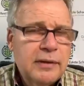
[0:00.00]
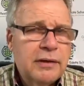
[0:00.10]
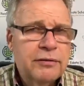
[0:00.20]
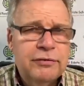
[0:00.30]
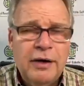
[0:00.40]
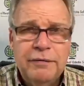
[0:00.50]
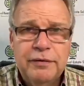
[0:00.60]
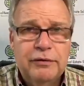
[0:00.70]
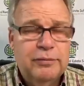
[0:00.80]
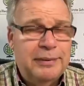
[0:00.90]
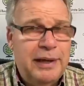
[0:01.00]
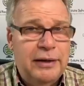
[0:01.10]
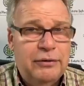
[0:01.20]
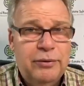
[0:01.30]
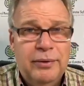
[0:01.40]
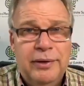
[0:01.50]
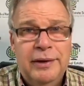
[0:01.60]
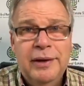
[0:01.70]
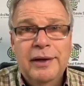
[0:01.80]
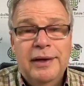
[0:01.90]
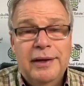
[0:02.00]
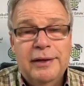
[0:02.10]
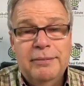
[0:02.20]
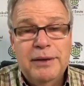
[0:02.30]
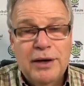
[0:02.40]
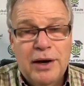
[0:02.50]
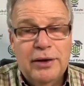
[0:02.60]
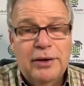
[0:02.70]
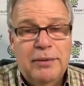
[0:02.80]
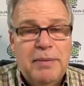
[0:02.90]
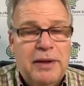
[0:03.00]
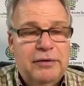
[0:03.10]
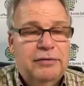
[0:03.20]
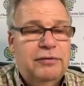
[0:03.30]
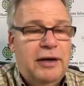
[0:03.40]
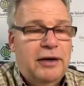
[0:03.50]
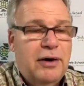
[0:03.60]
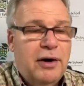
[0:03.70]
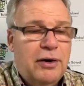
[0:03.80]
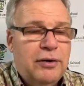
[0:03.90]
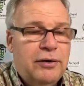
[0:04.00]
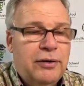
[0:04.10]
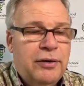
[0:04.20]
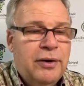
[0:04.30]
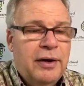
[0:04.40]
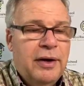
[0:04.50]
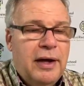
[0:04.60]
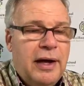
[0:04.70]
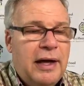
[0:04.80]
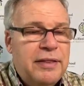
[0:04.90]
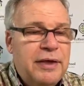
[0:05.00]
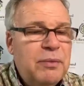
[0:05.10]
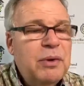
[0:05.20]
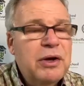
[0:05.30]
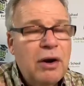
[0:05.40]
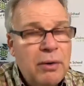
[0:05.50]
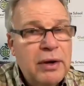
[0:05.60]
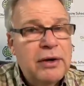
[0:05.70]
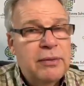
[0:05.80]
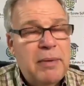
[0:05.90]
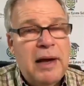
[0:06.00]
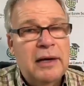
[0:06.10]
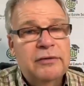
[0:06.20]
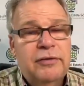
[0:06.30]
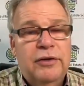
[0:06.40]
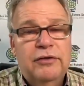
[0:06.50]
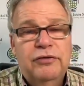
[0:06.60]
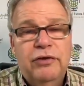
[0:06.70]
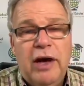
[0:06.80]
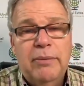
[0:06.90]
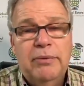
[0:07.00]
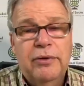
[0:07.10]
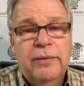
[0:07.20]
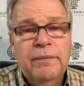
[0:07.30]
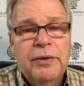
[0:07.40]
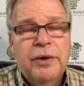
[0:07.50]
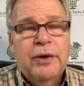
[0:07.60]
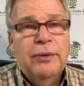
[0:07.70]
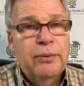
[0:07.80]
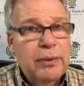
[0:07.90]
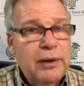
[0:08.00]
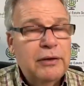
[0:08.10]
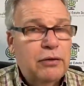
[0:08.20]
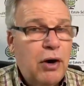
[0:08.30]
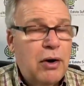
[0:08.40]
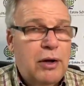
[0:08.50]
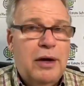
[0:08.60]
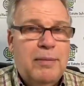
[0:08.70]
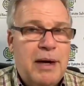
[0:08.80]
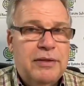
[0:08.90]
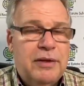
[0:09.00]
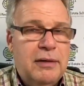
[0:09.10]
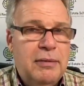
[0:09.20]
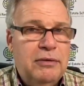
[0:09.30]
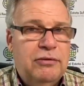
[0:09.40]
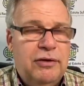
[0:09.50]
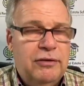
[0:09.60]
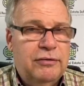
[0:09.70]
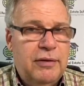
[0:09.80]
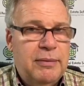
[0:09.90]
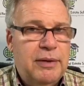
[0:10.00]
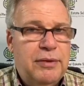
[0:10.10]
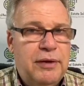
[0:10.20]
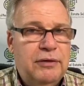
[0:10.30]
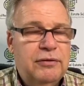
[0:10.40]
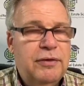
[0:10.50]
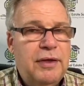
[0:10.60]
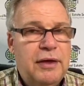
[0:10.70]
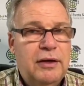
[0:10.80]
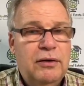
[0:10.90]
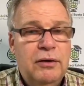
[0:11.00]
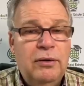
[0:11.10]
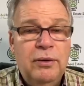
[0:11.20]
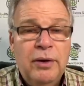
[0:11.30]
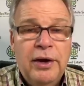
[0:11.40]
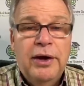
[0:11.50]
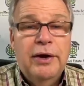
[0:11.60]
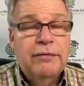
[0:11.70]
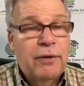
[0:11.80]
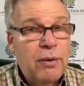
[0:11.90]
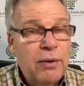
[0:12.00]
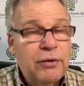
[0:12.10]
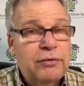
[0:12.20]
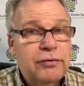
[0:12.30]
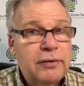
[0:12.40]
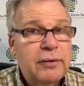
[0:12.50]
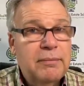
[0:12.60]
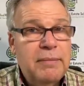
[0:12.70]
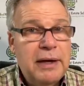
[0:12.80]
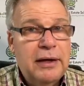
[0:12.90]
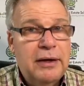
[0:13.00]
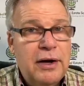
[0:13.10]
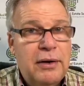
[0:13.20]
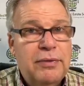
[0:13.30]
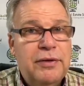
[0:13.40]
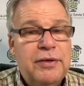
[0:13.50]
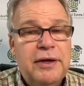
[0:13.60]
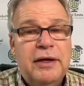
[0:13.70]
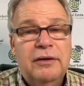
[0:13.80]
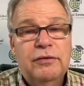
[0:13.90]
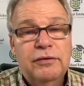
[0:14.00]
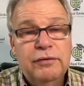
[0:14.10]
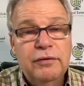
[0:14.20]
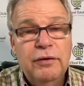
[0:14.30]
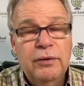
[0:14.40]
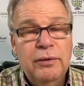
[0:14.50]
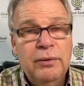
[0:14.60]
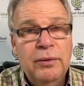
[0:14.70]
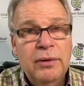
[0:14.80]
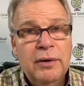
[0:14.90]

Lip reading: self-explanatory. It can be audited by the state auditor. And then we go into the balance of this chapter really talking about the commission and some of the things that they can do. Of course, make a note that they can sue